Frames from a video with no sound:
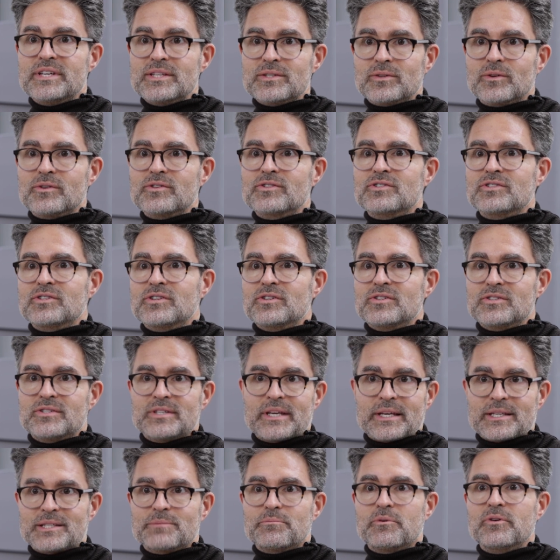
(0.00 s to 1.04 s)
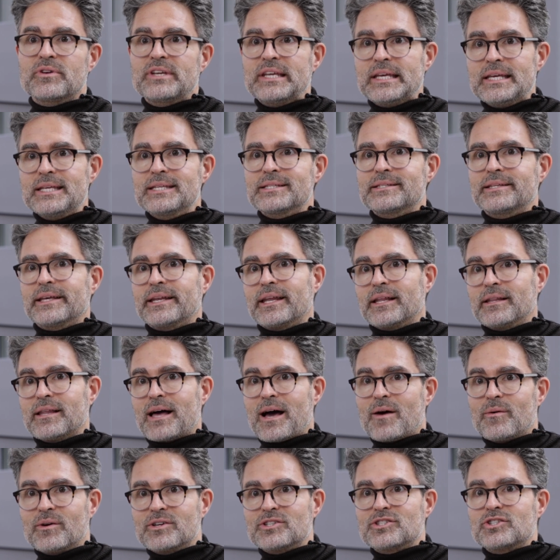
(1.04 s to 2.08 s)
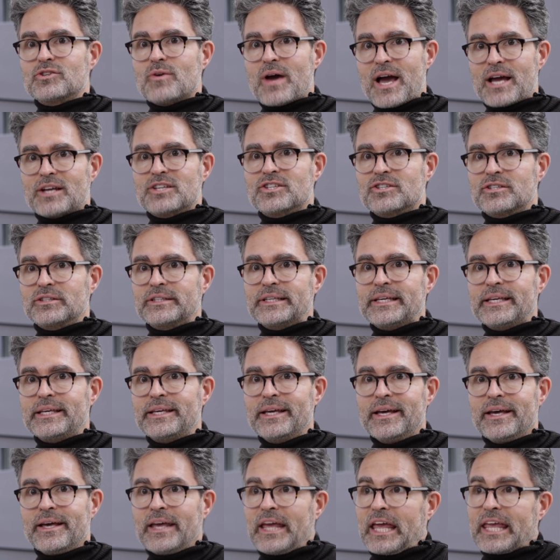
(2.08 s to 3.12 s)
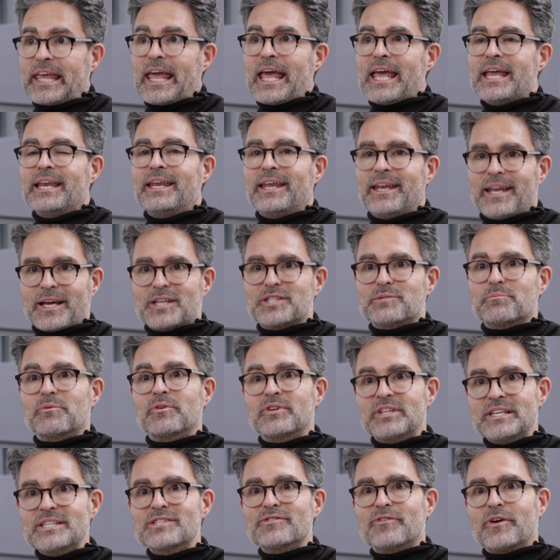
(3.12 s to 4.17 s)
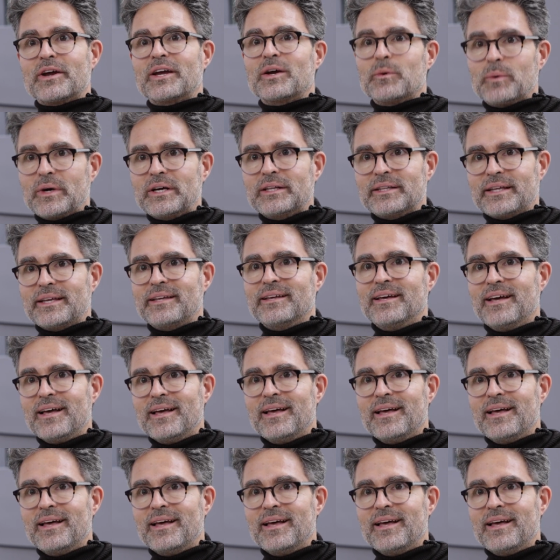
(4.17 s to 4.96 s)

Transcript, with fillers: resources, expertise that allow us to actually gain in expertise very quickly.